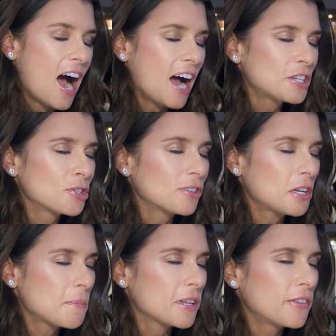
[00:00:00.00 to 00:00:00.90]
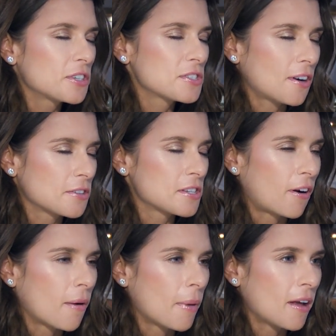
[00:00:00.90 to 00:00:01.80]
I truly believe it starts
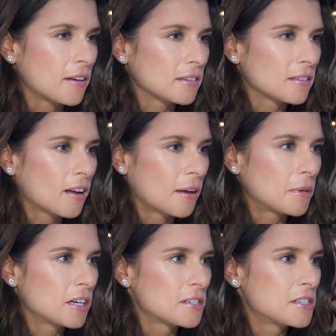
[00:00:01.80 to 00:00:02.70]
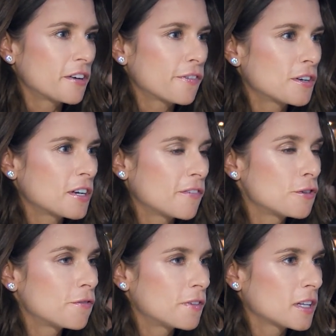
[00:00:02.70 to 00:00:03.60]
in our mind. I mean, it's different.
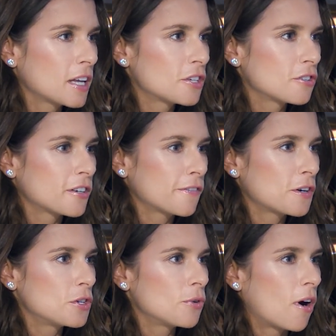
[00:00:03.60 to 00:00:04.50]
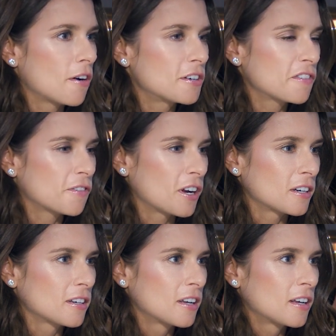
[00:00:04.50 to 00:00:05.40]
If you feel like you're different, you are
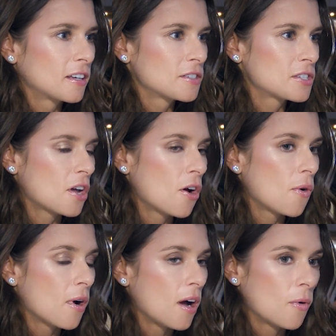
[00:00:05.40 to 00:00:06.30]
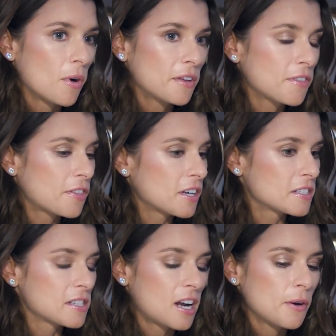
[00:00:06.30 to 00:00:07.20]
different. So one of the
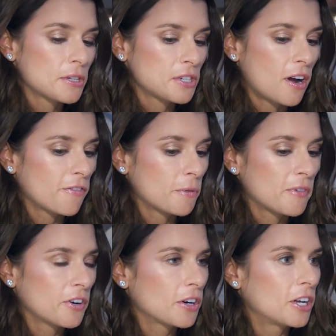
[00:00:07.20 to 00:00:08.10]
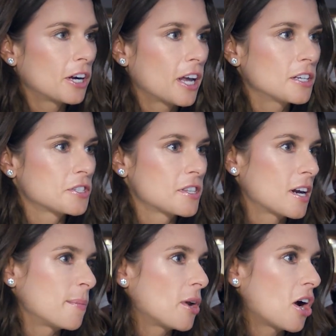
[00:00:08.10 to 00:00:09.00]
things that I was taught from a very young age is
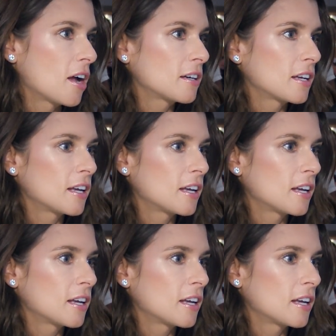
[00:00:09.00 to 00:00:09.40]
that I'm not.